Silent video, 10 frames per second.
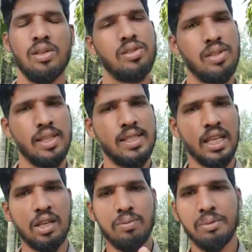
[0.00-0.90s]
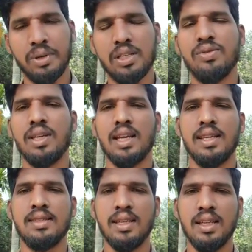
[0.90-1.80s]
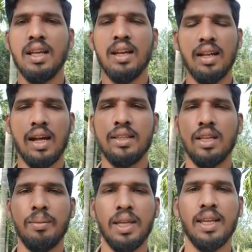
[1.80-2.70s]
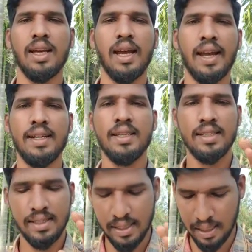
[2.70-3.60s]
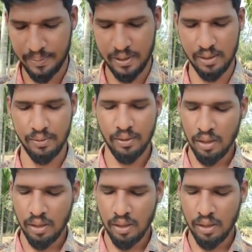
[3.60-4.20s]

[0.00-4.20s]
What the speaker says: So these like a peoples we can see in North America and steppes.